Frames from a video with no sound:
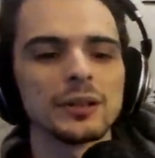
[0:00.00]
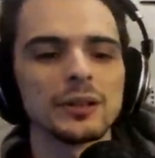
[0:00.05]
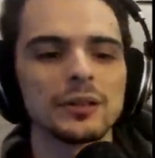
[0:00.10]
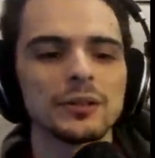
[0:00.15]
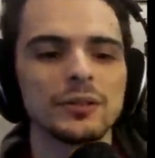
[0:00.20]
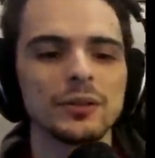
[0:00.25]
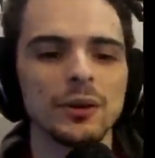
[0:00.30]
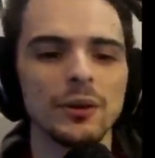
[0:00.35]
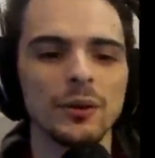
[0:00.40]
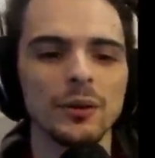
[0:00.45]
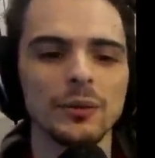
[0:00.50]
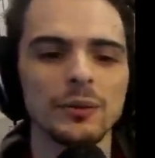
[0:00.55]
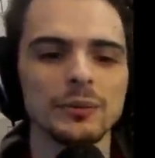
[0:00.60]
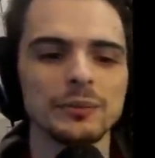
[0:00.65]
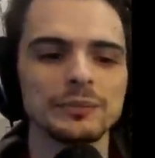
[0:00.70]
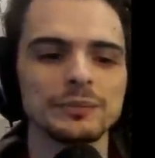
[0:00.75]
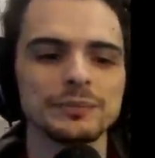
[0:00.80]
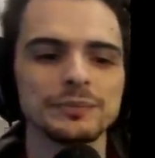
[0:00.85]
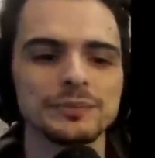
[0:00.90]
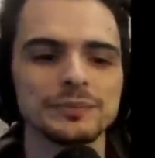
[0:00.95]
So
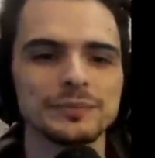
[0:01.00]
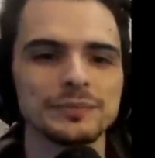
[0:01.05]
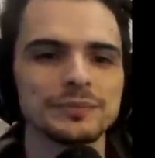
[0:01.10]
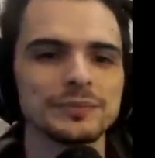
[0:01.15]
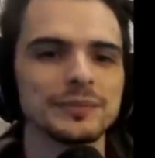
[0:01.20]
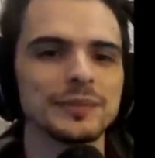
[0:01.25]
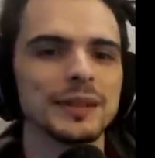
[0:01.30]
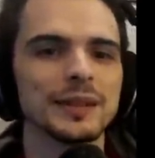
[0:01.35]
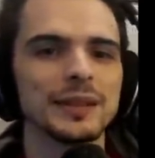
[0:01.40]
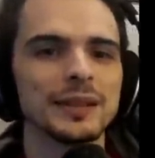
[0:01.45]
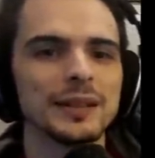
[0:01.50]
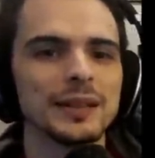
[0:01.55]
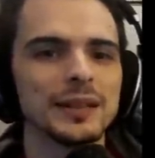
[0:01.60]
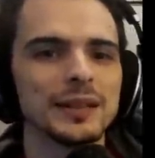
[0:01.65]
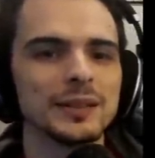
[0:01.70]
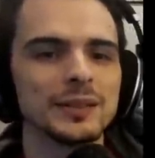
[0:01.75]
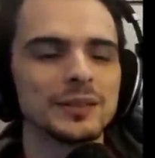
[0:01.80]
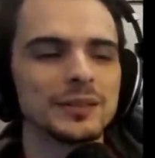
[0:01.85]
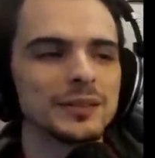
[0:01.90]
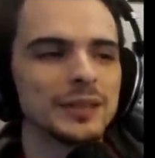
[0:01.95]

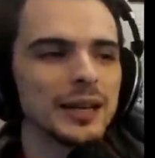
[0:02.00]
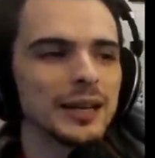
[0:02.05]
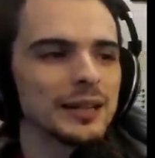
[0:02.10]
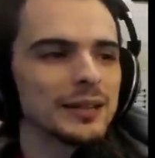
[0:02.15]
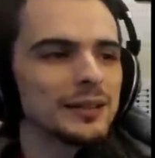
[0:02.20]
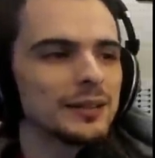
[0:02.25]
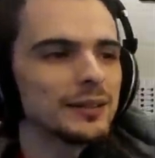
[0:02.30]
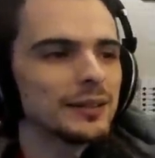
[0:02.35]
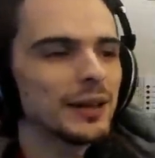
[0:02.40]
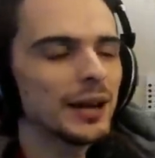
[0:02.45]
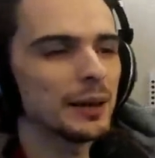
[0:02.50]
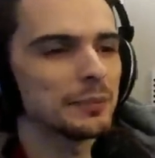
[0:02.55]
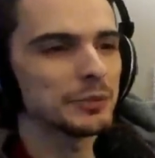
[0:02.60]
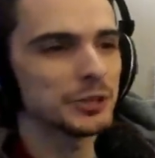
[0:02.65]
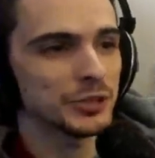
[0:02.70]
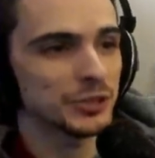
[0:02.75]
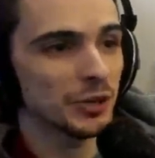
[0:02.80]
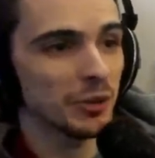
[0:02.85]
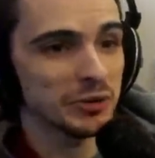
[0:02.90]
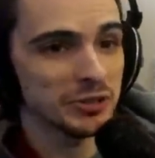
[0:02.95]
instead, I'm
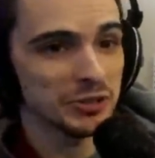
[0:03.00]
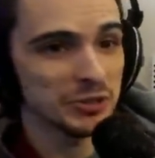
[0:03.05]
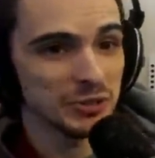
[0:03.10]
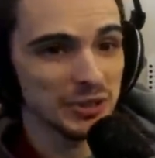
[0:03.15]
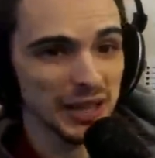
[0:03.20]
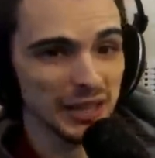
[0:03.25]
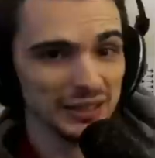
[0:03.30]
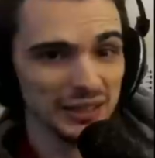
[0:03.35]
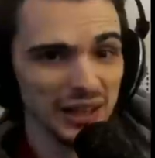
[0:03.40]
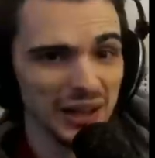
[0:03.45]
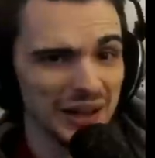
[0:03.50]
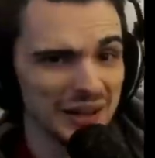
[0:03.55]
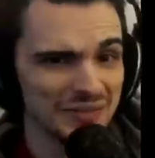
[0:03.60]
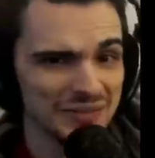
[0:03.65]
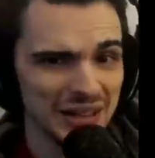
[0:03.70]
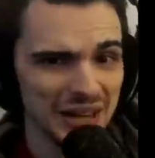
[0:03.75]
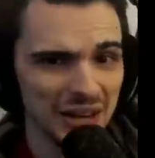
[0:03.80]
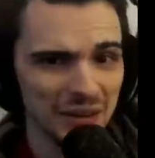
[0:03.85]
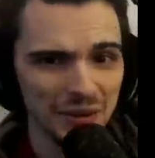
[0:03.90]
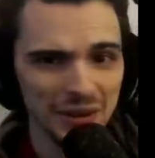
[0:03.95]
just going to do that live
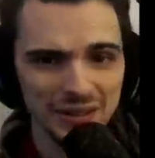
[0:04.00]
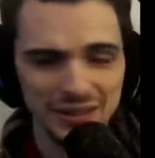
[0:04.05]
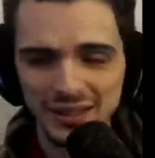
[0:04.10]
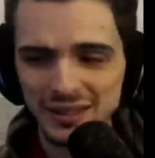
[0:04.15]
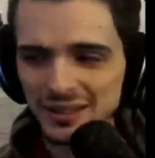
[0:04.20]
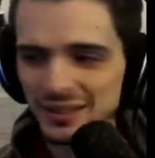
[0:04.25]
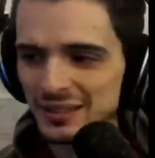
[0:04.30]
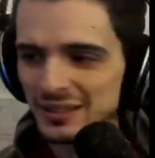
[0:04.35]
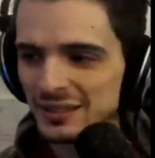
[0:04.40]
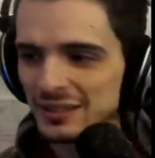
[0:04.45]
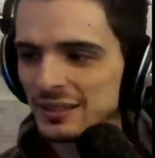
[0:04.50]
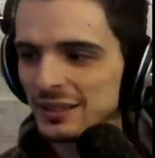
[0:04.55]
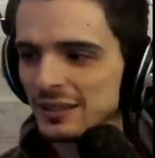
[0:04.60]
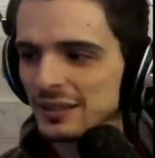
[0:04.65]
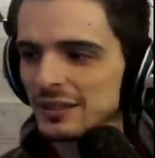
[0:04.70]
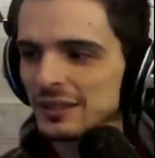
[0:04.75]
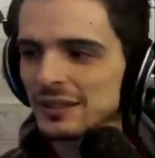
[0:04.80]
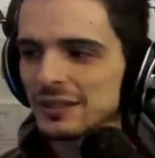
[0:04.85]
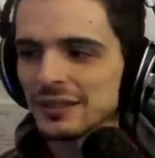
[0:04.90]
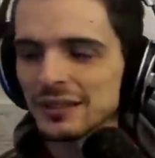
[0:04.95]
now, I think,
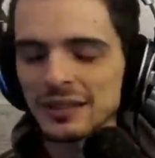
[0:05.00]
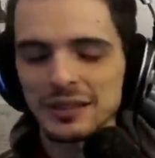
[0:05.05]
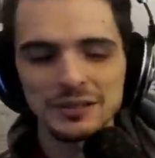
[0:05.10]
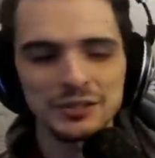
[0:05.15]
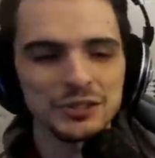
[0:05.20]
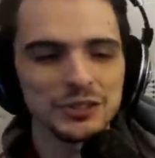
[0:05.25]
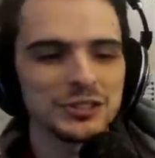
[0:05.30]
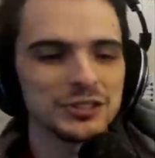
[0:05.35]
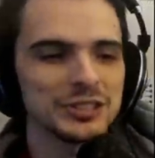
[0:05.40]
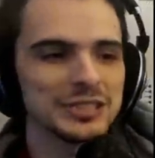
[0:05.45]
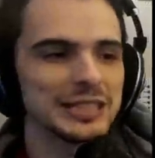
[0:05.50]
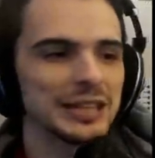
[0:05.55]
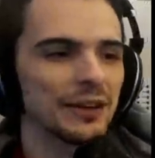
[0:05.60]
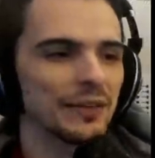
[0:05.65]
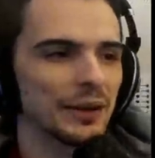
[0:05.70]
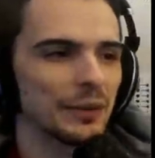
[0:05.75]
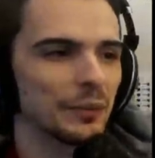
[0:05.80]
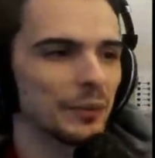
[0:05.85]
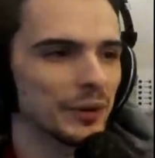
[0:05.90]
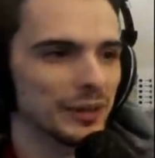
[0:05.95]
and just see how
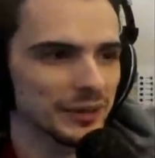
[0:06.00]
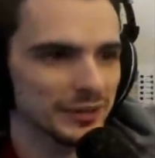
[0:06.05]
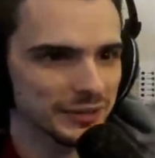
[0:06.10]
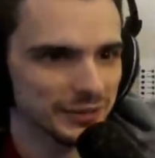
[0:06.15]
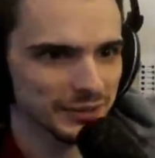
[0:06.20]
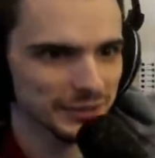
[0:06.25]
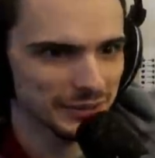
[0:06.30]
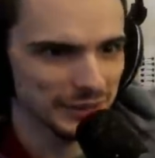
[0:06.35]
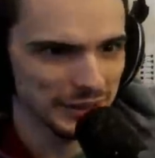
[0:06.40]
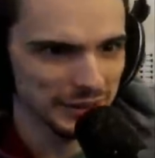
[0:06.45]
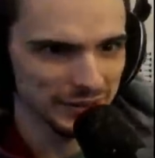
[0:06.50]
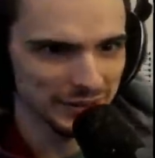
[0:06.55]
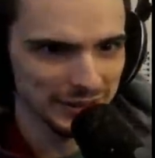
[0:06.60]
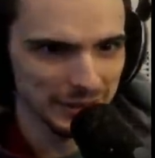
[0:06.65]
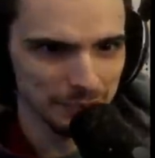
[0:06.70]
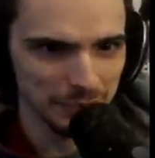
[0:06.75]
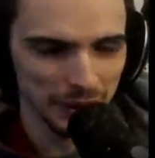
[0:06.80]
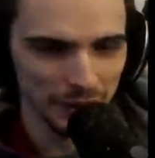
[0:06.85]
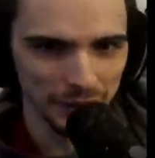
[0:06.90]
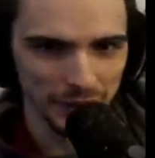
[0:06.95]
that works and
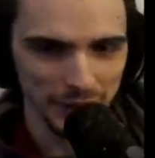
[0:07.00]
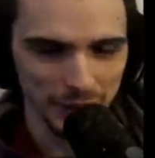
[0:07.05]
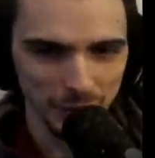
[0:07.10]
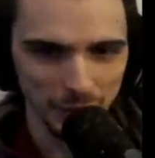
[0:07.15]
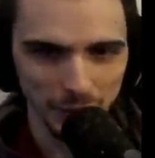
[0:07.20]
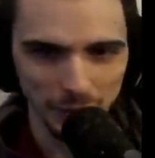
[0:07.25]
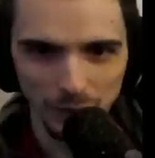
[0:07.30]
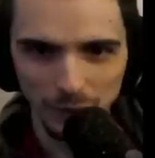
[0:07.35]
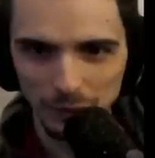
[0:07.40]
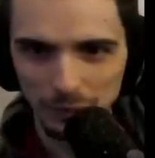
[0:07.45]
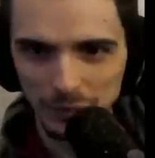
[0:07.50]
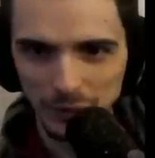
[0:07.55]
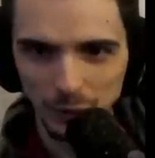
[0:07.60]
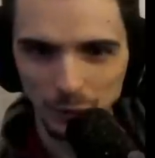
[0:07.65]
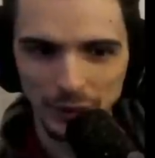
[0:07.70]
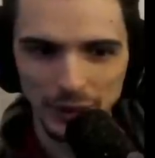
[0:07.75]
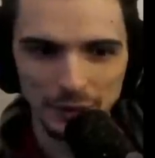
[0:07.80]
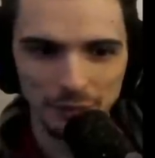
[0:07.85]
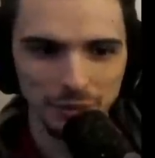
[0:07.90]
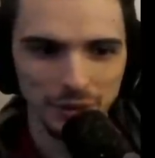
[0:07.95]
skip out that whole
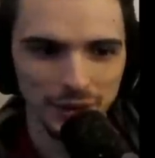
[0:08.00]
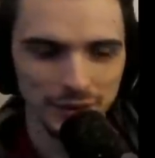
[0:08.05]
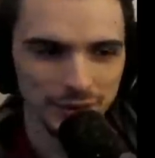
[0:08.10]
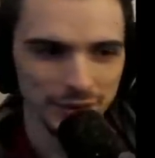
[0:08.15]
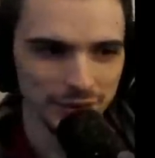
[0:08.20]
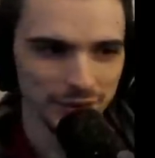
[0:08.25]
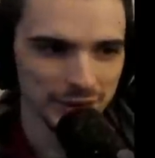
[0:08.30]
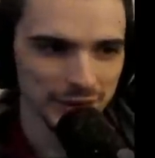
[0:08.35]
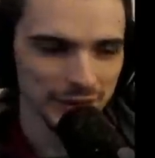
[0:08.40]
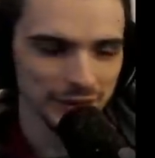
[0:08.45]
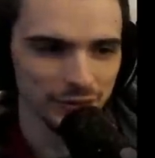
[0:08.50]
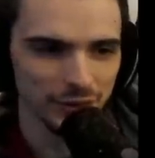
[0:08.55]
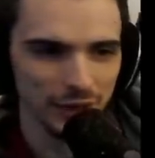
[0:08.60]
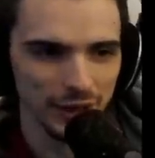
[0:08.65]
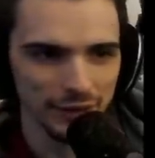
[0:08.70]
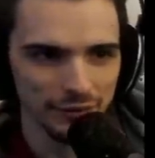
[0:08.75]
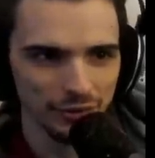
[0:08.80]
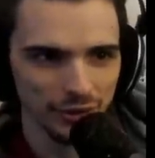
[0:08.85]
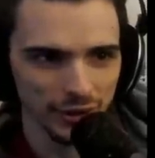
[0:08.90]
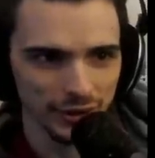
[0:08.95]
middleman process and give
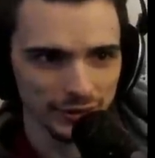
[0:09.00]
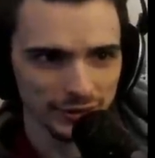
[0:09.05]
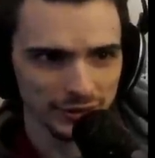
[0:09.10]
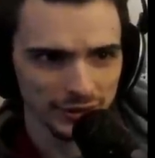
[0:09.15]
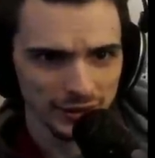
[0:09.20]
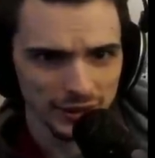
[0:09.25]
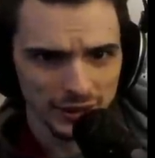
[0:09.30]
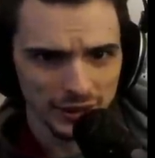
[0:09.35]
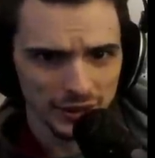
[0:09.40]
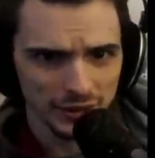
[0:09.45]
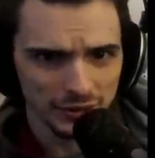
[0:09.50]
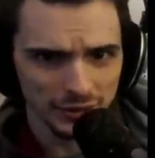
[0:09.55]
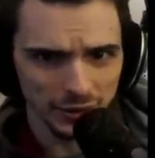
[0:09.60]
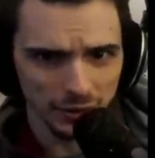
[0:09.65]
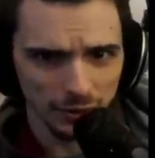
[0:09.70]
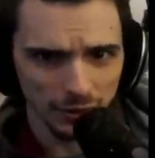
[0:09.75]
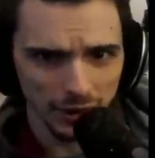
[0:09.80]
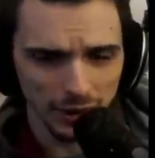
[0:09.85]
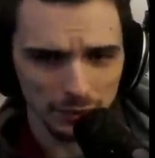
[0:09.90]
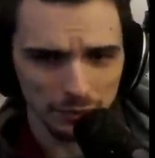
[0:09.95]
live thoughts.
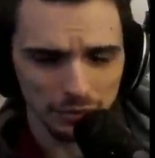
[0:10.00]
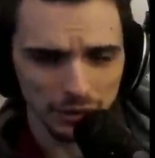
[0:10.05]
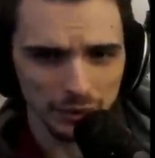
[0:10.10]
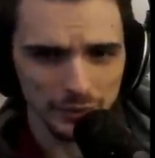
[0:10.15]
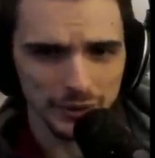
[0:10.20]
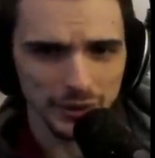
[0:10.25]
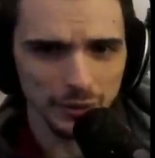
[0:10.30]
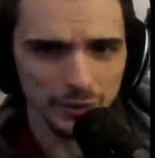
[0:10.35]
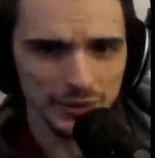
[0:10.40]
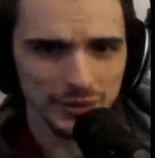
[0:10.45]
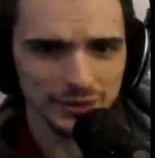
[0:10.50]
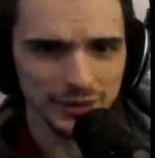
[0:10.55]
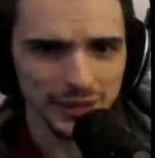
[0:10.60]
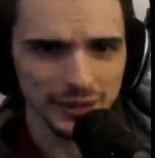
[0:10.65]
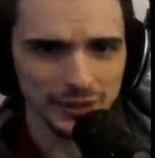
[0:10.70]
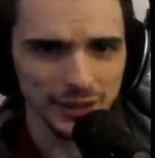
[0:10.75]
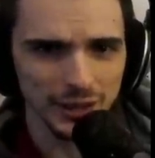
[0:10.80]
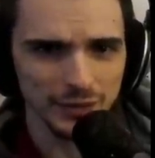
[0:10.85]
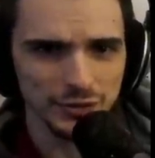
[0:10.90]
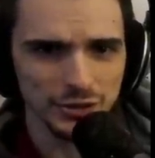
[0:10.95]
So I'm probably going to say a
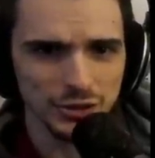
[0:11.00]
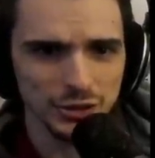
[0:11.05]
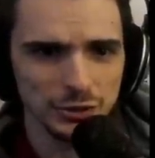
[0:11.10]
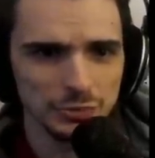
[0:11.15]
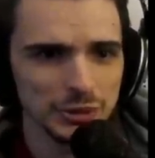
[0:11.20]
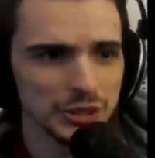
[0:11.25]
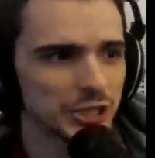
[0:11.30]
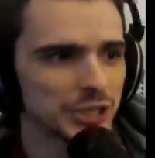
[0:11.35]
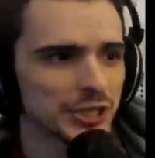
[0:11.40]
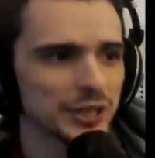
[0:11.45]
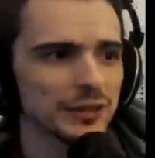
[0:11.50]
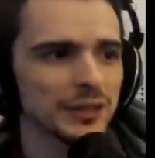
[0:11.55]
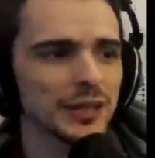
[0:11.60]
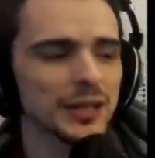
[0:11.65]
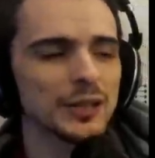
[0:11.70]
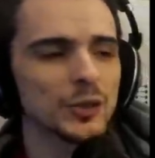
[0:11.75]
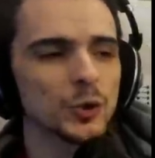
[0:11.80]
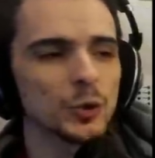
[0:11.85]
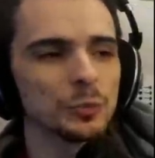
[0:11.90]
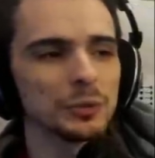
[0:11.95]
lot of stupid shit that
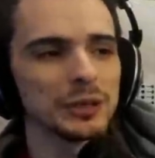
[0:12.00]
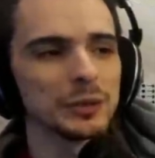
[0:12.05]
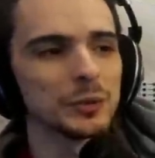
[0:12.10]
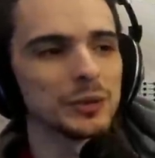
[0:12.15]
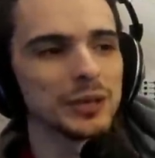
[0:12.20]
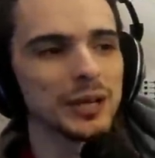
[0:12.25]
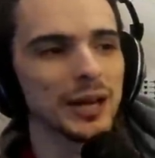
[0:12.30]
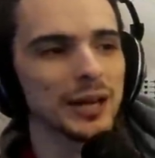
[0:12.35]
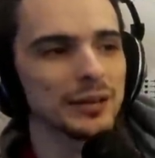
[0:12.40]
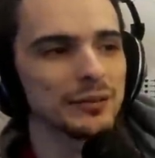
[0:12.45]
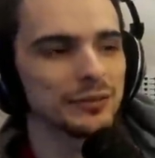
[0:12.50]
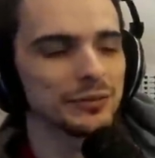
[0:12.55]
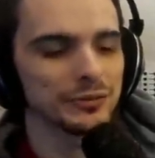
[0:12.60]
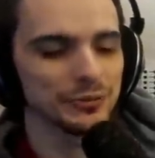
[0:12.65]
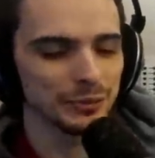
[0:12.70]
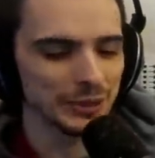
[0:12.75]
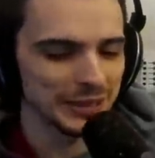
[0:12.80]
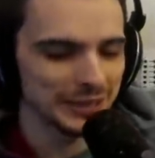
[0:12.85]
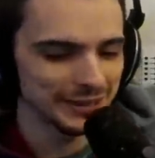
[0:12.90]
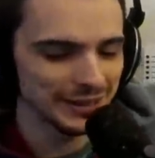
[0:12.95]
I normally would not have
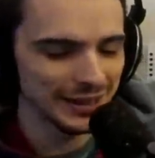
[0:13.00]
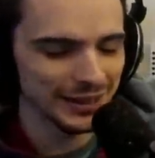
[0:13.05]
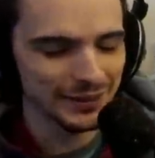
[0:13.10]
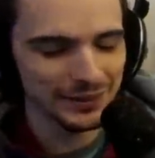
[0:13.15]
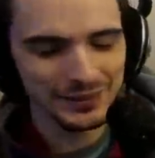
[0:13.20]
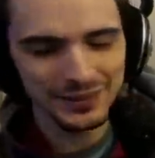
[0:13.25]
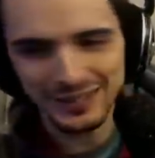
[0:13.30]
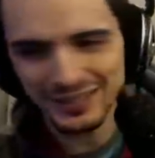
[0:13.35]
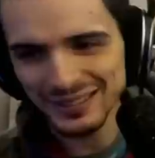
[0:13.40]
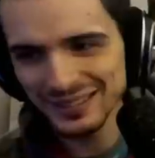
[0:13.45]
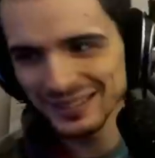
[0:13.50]
written down.